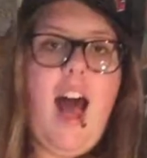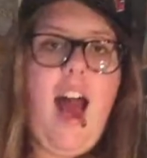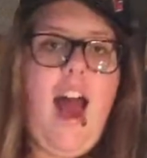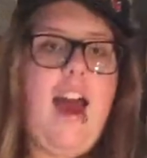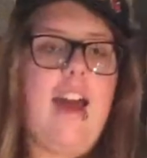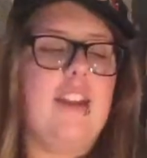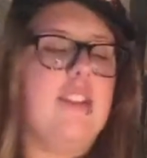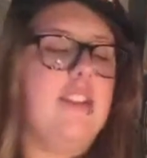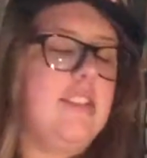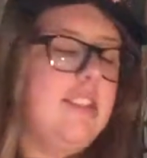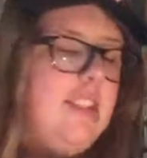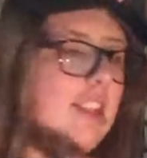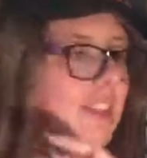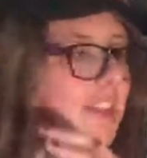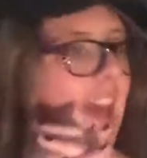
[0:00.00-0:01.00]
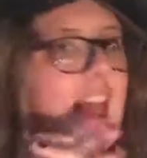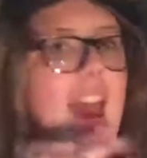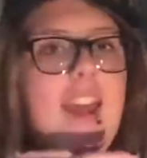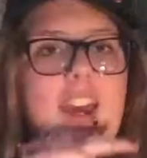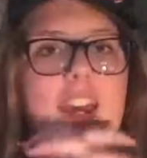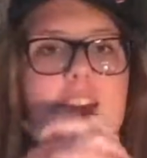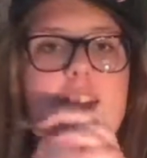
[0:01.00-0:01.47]
And it,
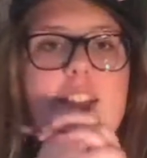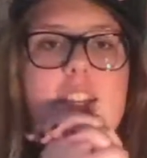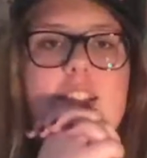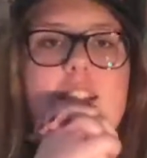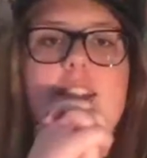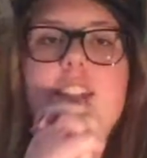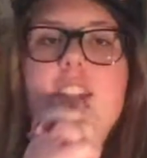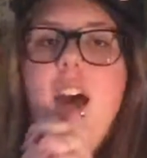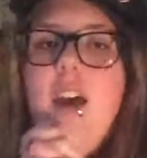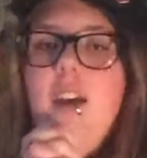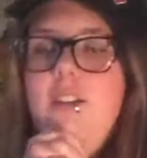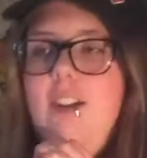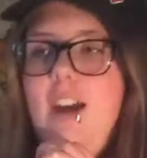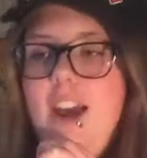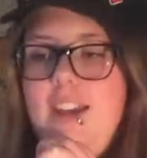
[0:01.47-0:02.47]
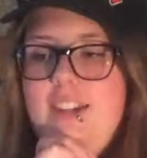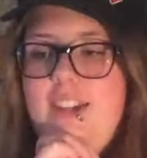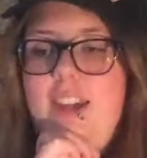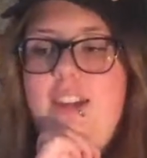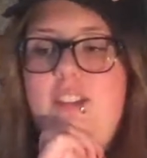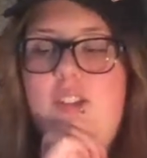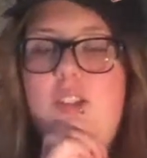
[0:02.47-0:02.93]
they are just so great
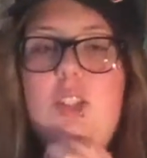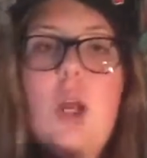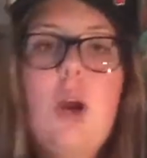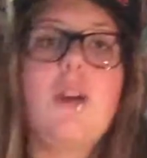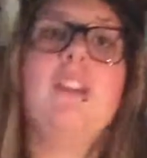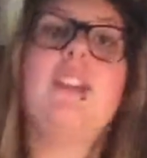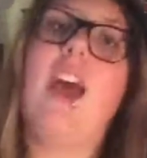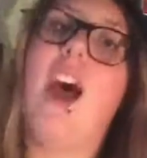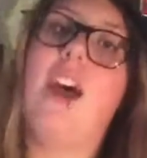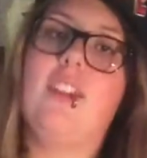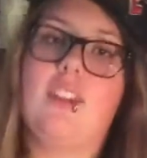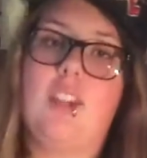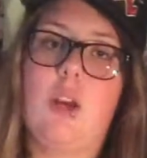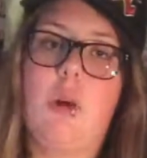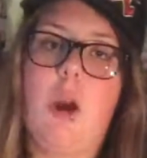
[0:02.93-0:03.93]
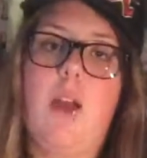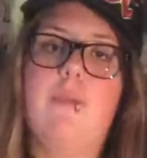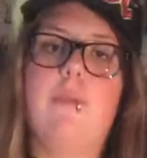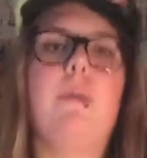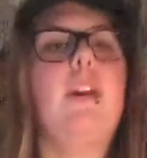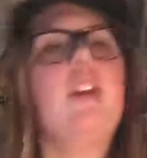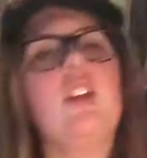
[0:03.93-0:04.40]
and it's so sad that they're
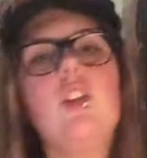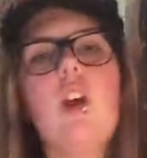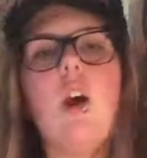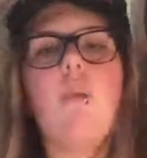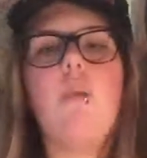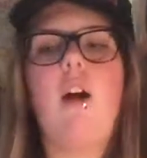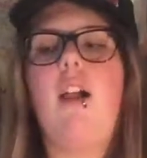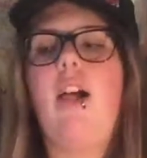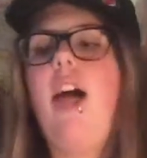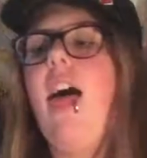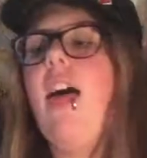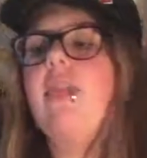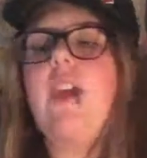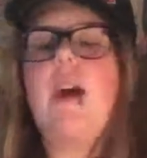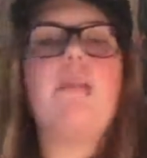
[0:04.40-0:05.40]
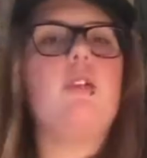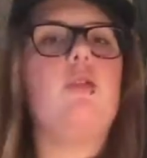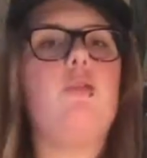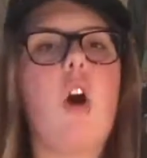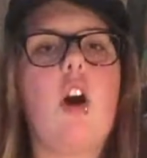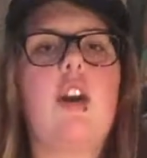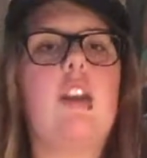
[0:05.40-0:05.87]
over. But you know what? They've
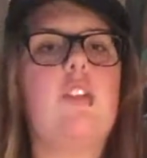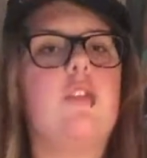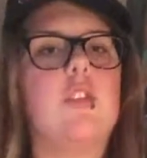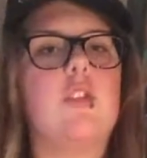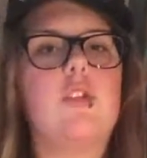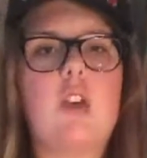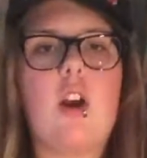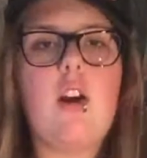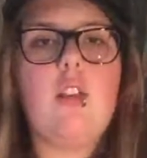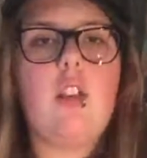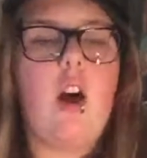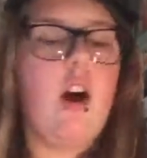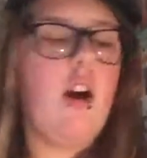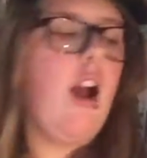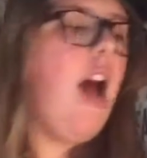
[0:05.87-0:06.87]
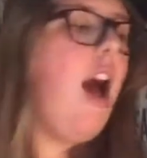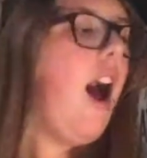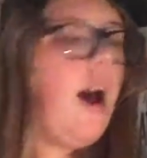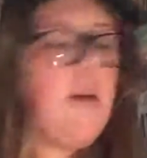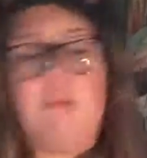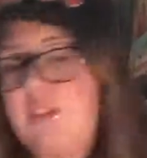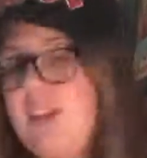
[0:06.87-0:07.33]
been rocking for so long.
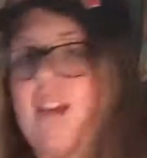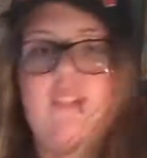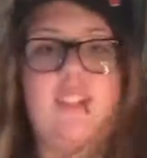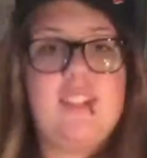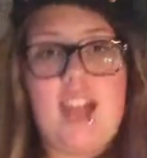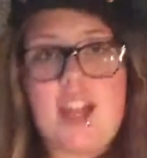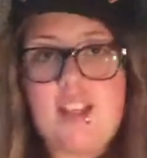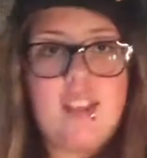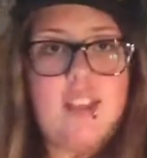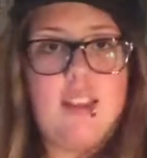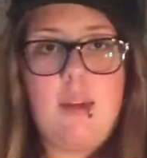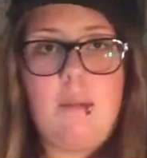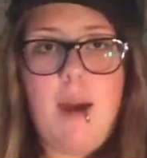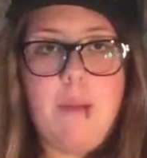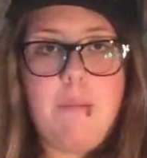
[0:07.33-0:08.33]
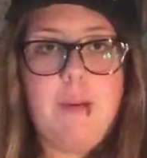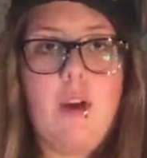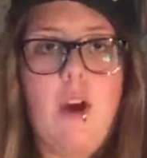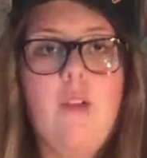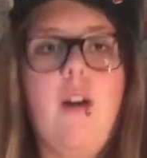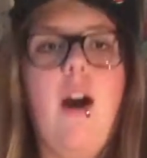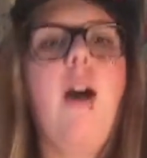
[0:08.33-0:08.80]
I'm devastated that they might be
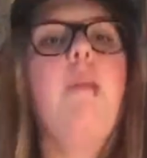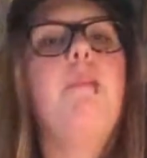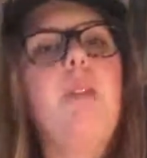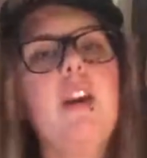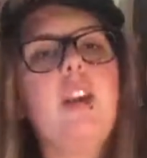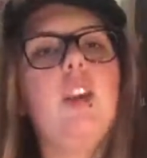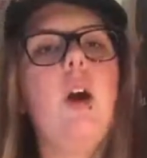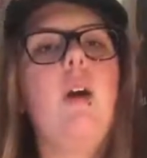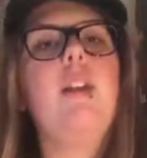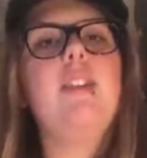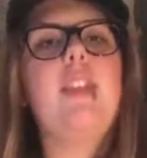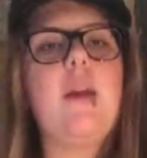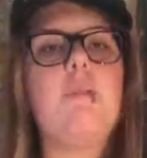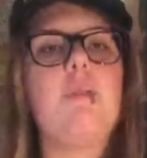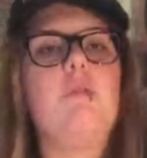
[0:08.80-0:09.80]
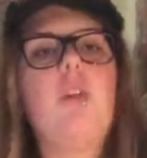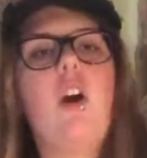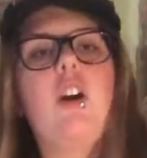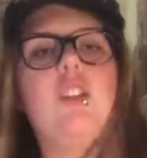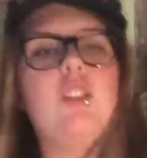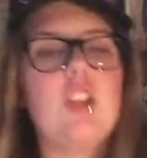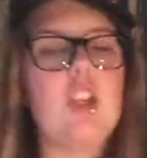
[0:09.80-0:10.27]
over. But you know what? They've been
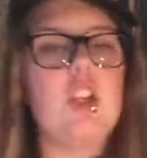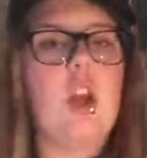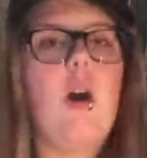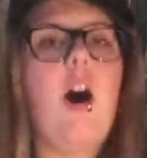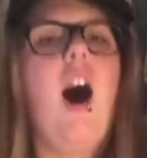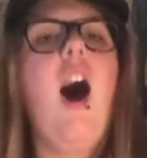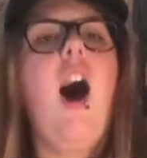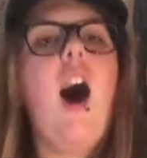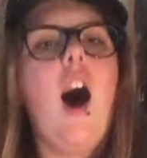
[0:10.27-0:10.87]
rocking, so you know what?